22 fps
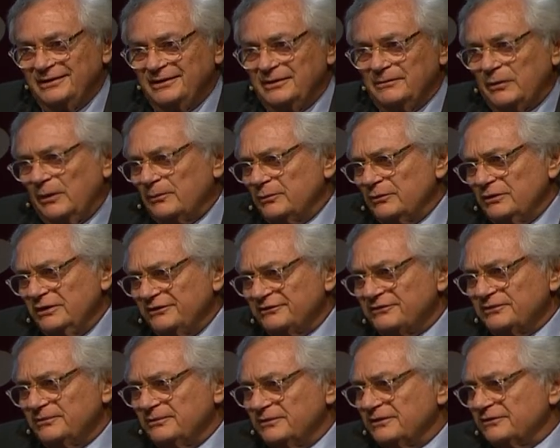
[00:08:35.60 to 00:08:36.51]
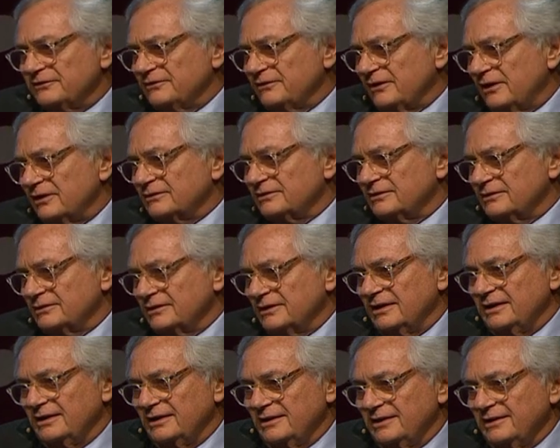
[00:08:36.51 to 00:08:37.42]
Populism is not uh, uh,
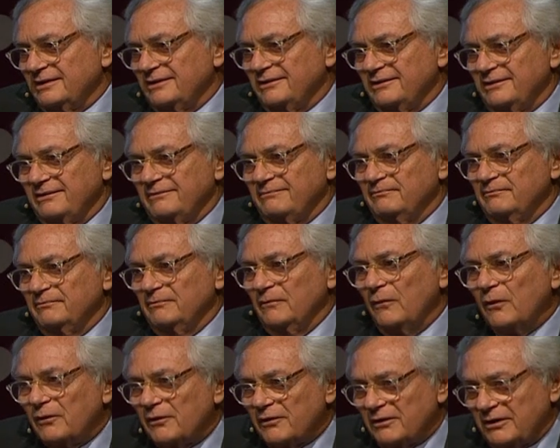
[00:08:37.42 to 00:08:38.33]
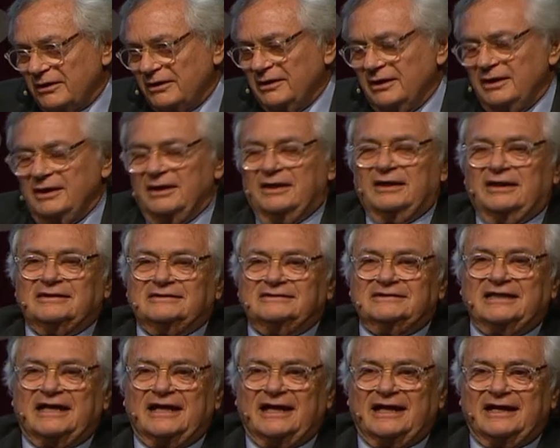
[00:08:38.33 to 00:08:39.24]
uh more
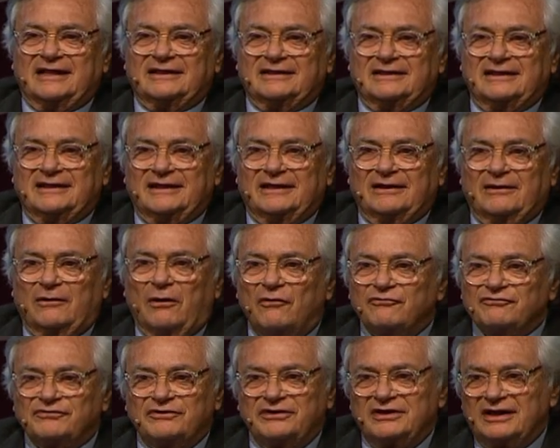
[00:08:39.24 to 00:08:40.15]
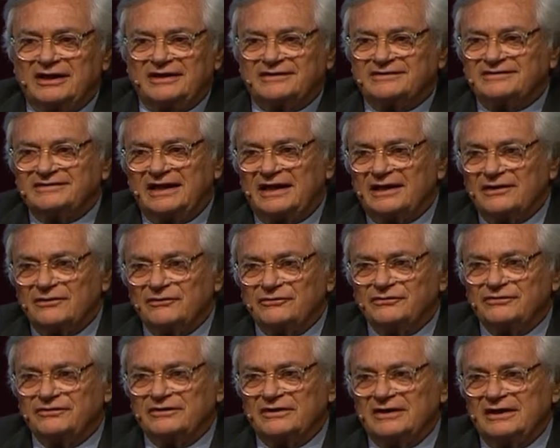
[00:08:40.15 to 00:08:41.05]
than uh, offering a set
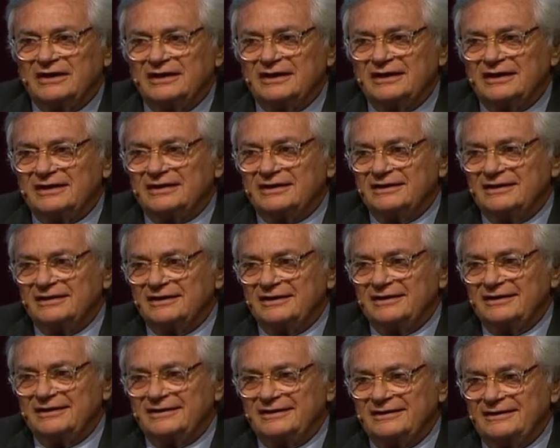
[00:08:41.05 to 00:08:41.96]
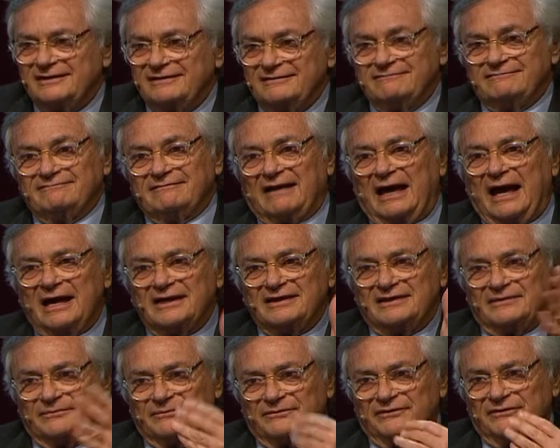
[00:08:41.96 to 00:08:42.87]
of uh, uh,
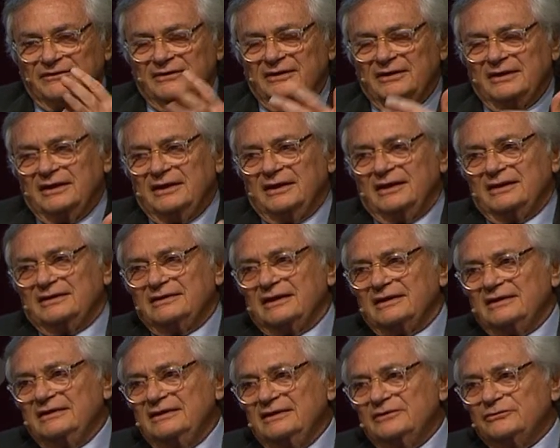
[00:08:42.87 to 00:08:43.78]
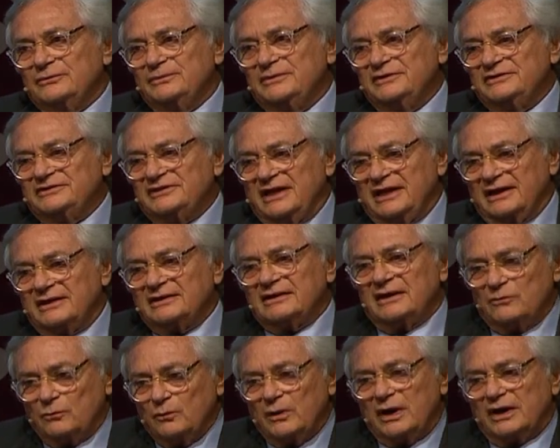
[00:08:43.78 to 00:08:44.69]
items that need to be checked.
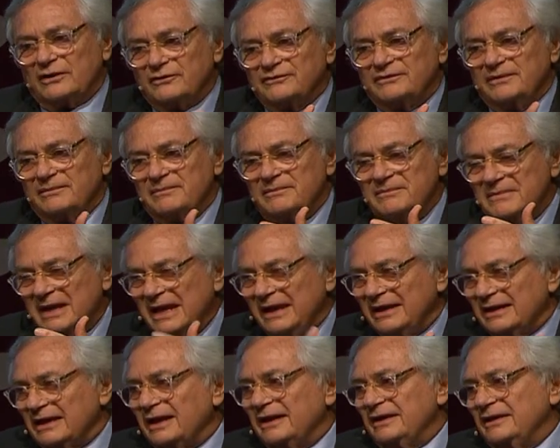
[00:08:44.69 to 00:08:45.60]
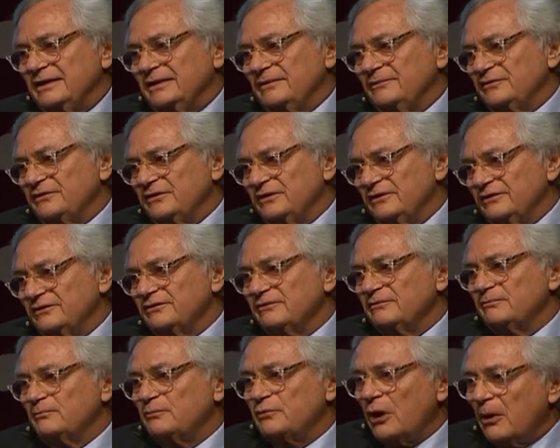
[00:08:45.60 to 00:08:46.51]
And one of the main items
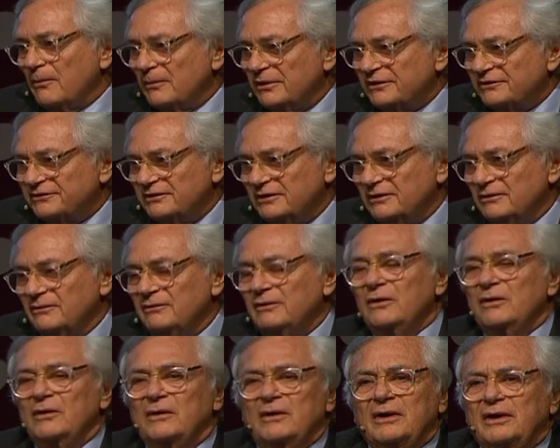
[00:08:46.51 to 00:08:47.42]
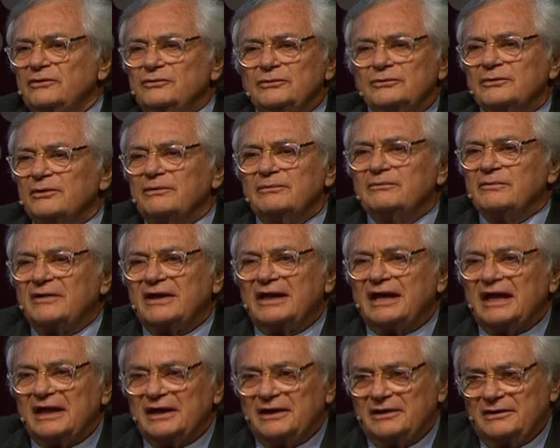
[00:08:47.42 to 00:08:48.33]
is promising you don't
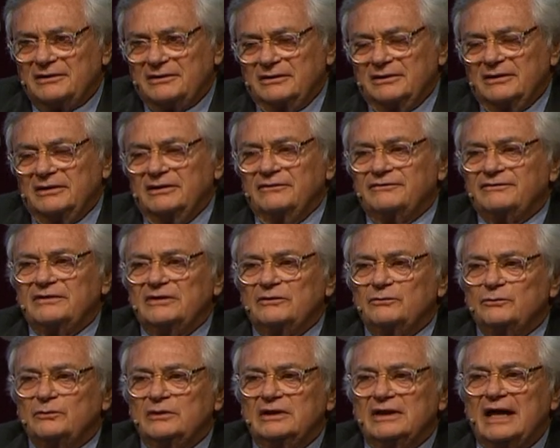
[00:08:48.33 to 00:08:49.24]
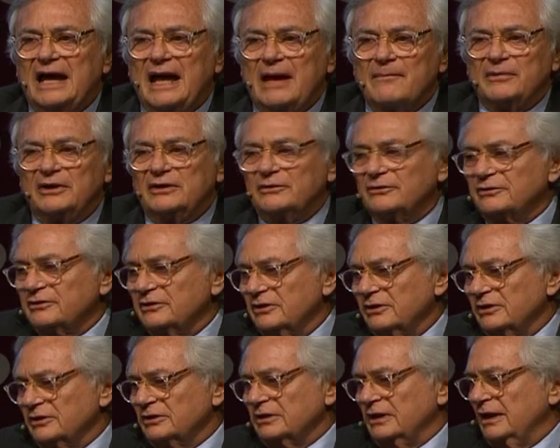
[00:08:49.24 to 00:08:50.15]
care if it will happen or
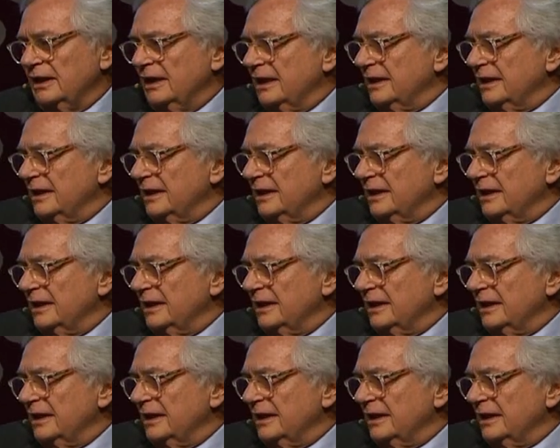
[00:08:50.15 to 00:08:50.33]
not.